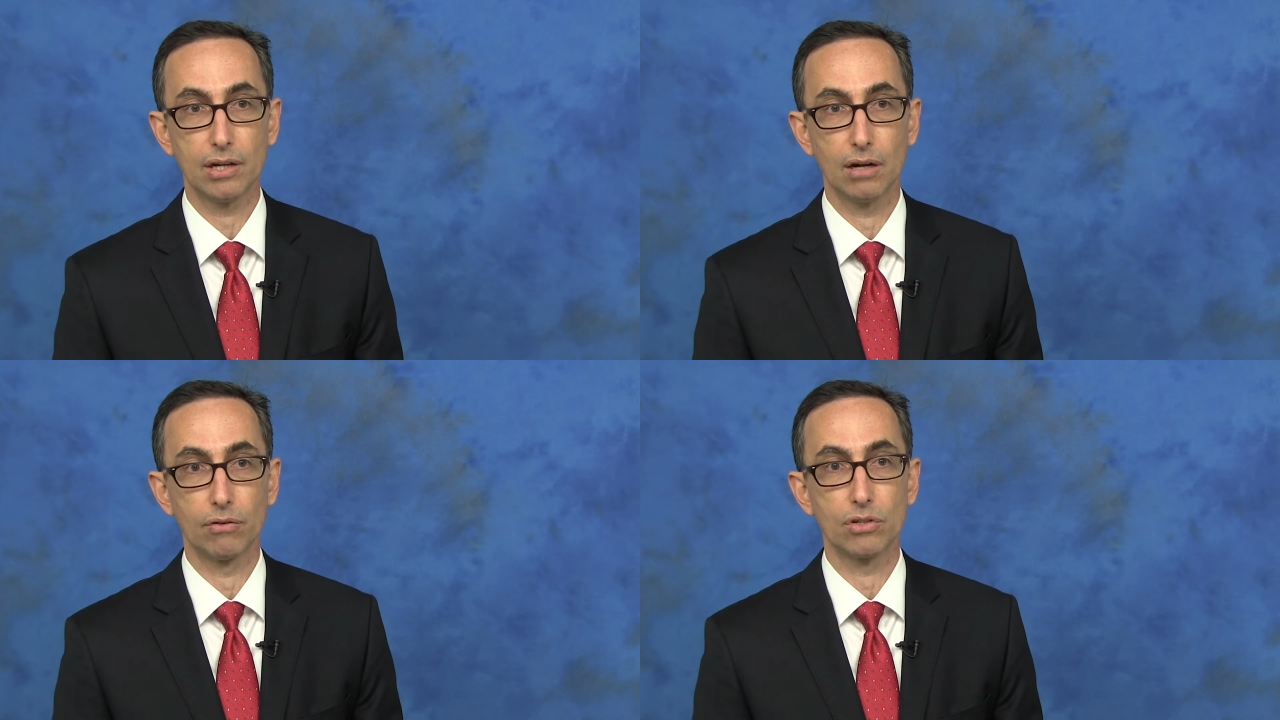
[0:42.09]

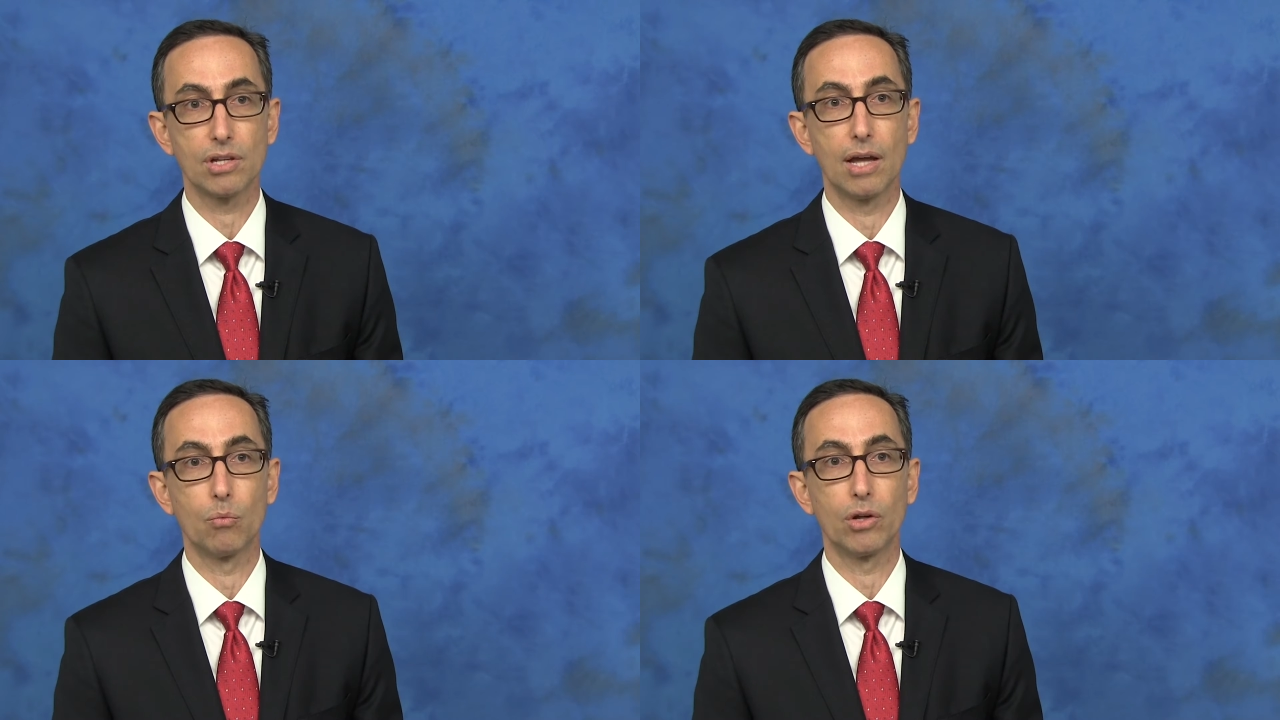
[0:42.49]

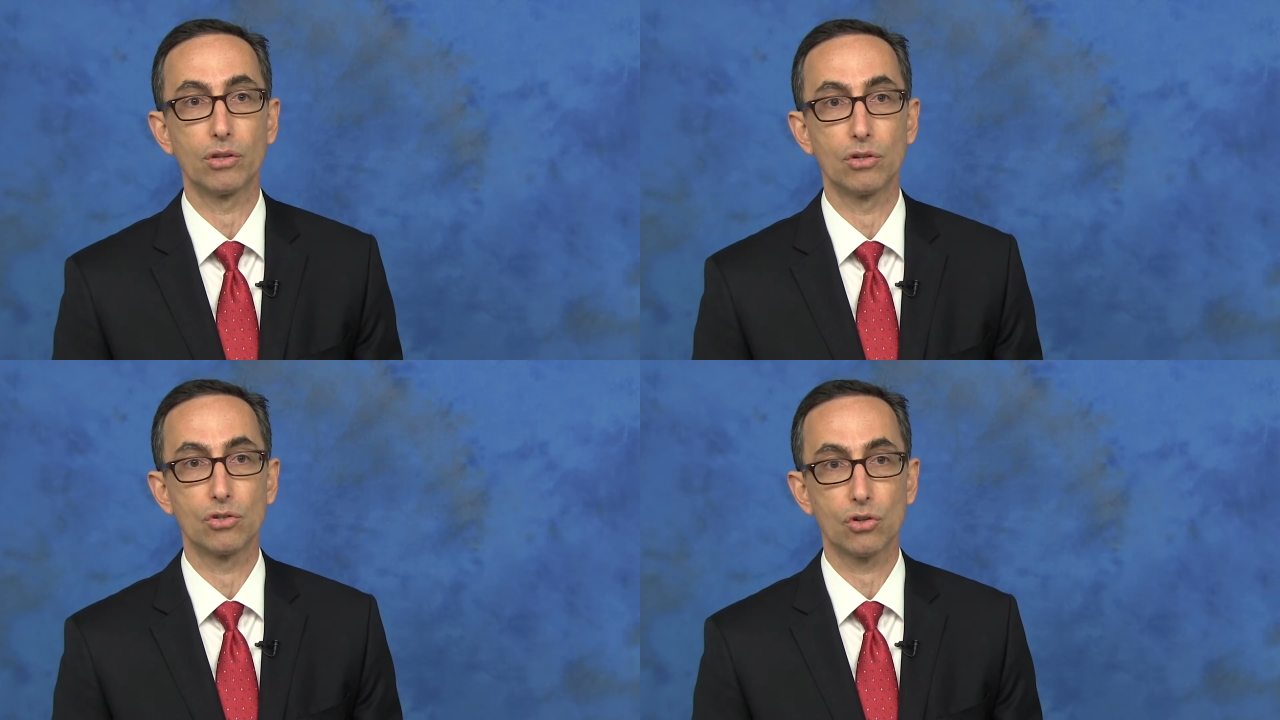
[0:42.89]
covers and what
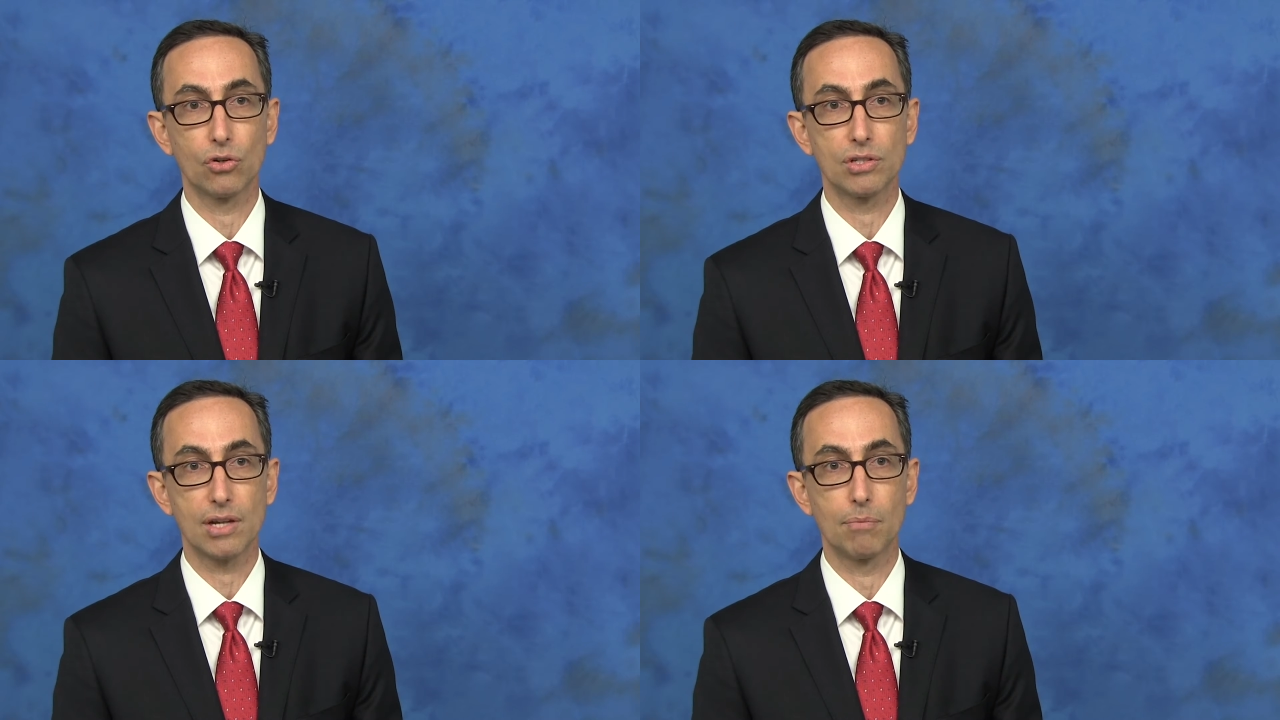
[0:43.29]
the
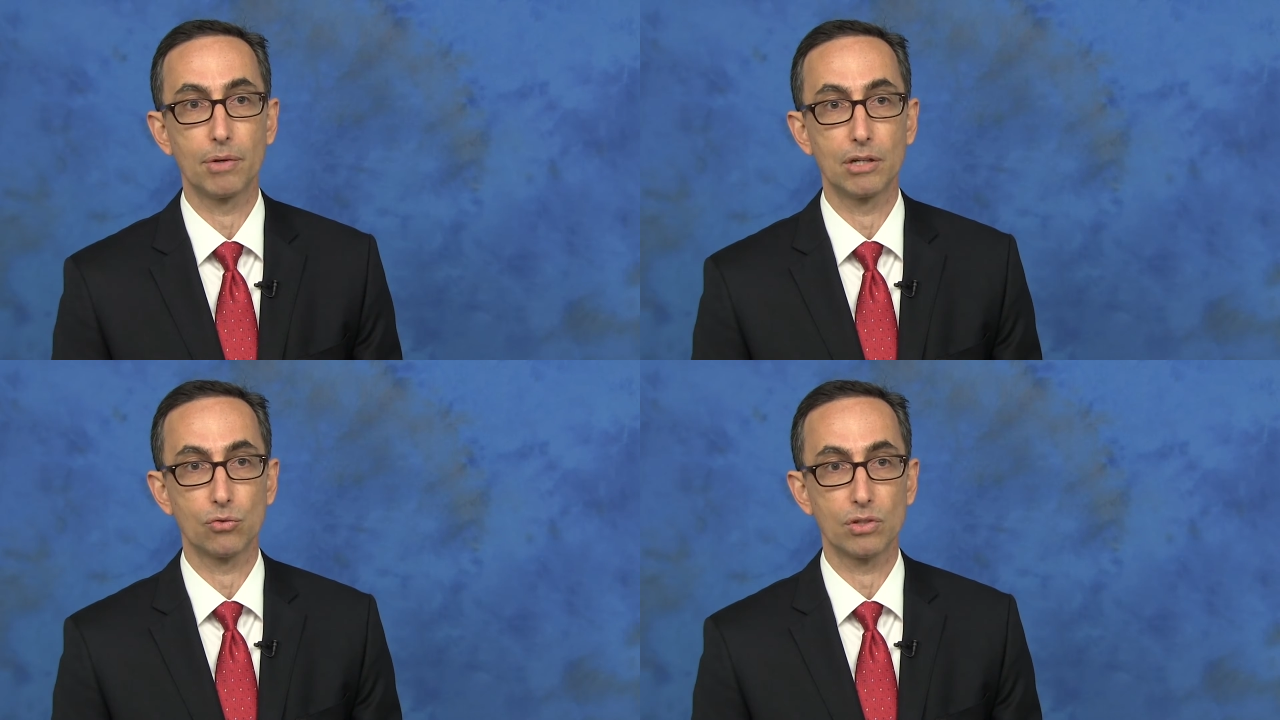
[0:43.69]
insurance
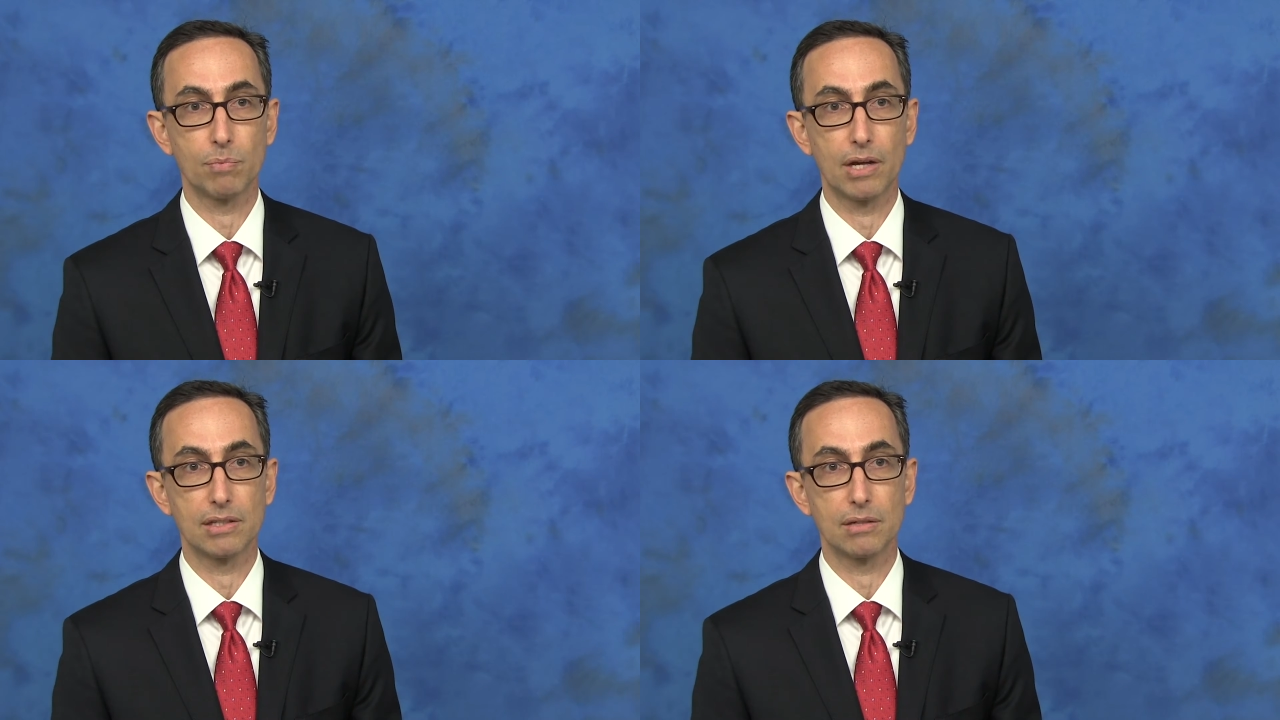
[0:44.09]
company is
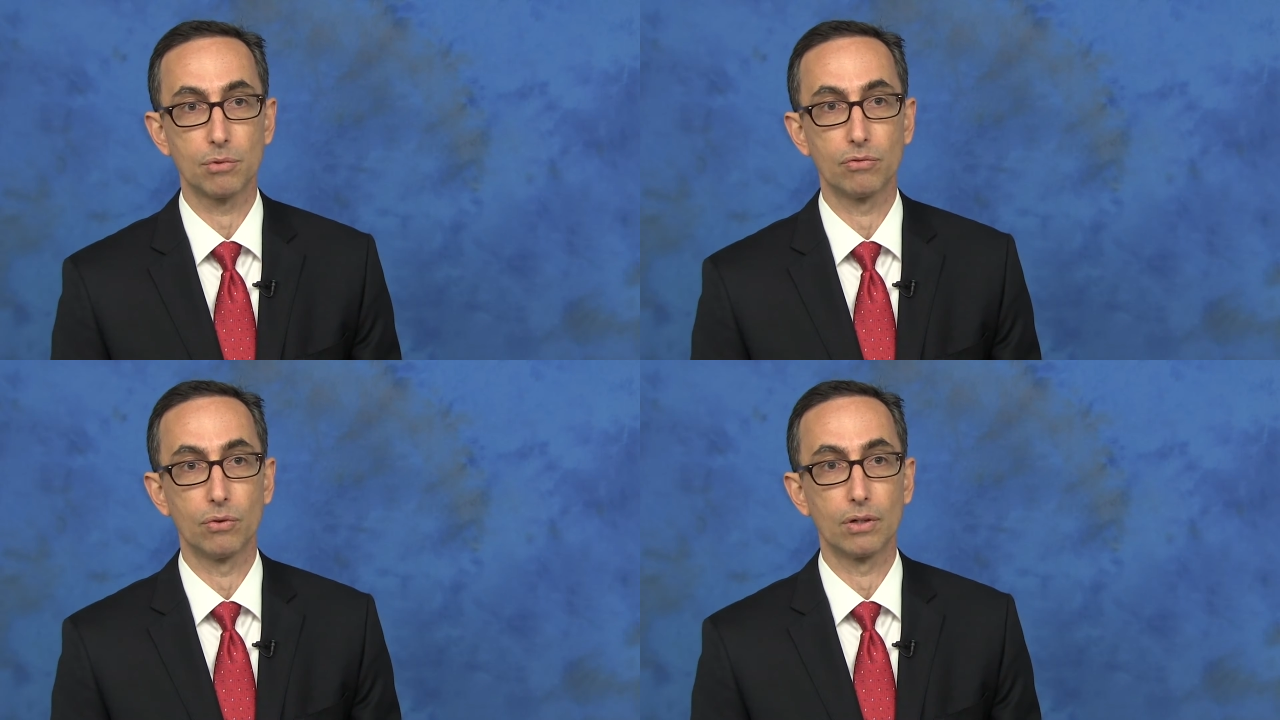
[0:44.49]

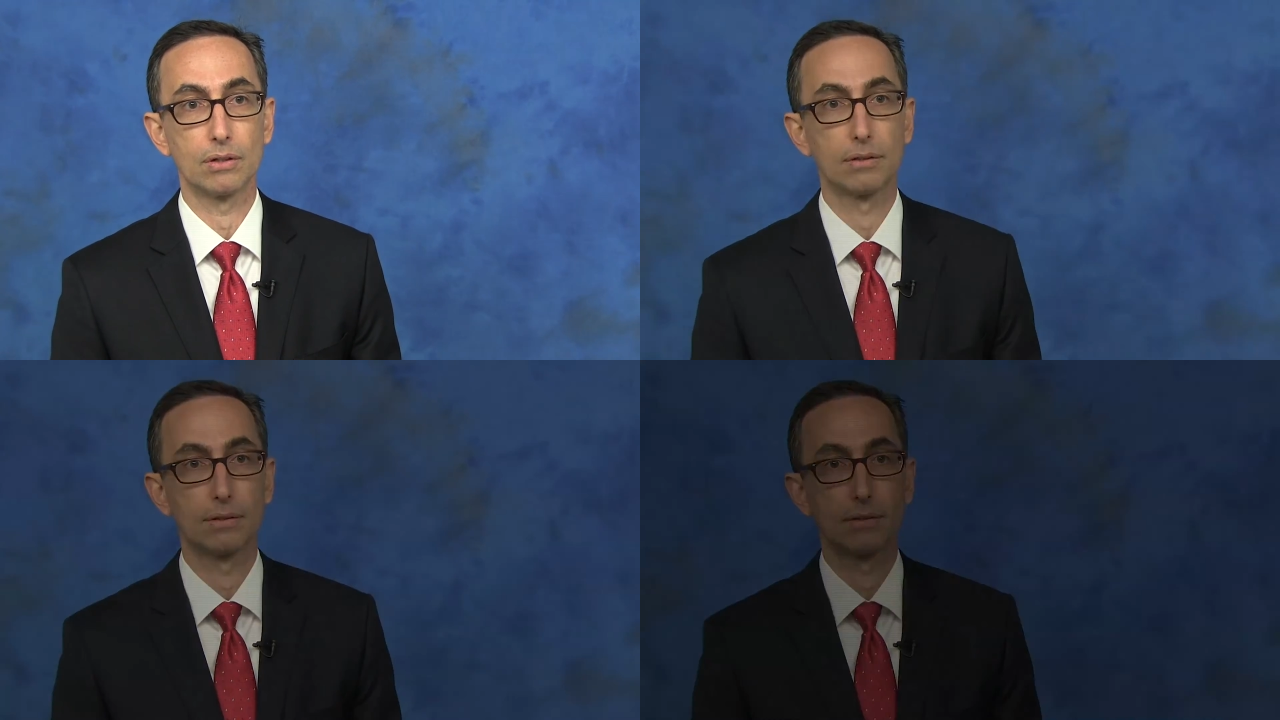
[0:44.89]
responsible for.